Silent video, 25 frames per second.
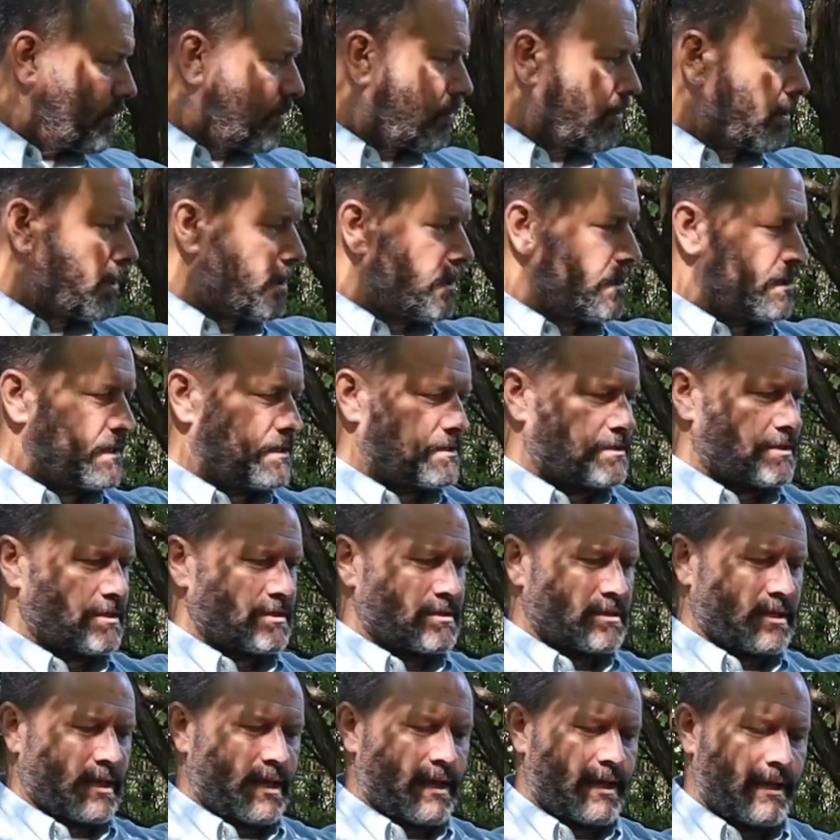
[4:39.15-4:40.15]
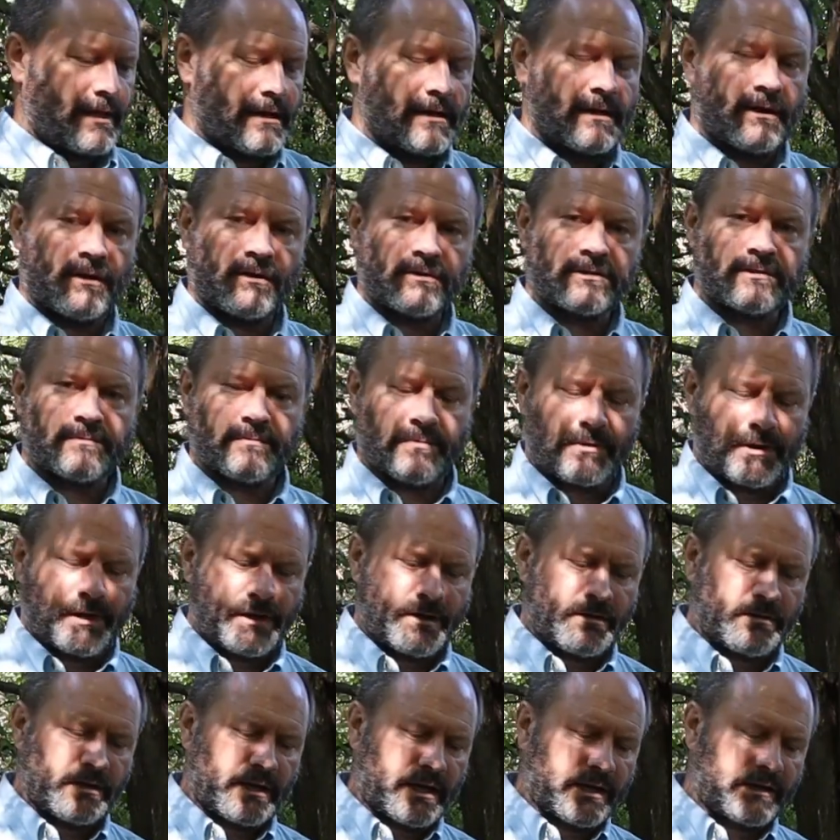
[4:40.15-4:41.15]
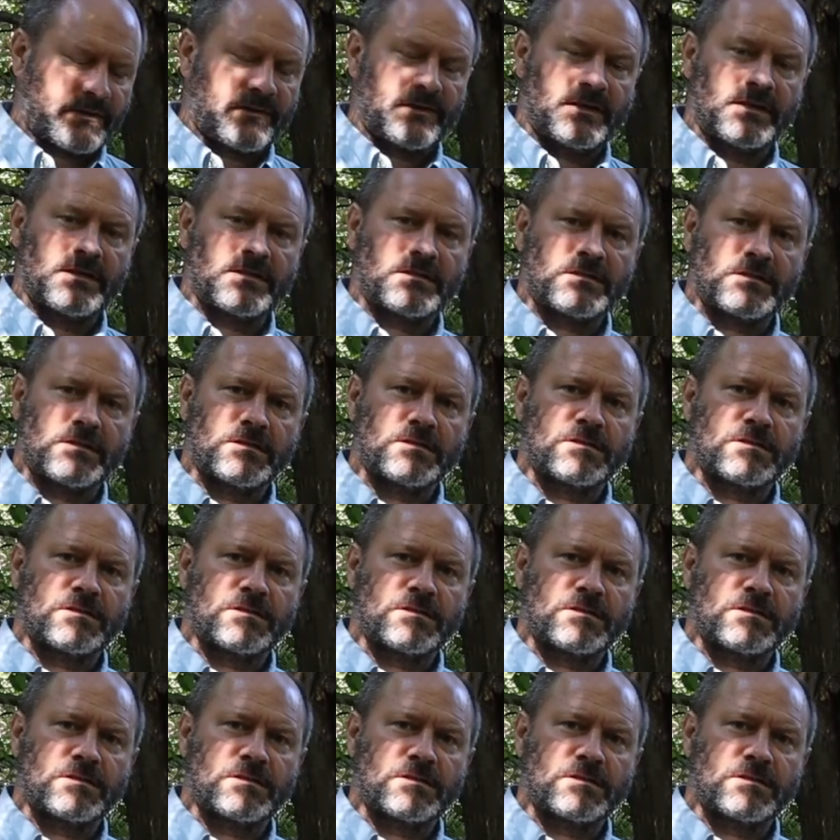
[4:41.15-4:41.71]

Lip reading: One is just a handheld sprayer like this.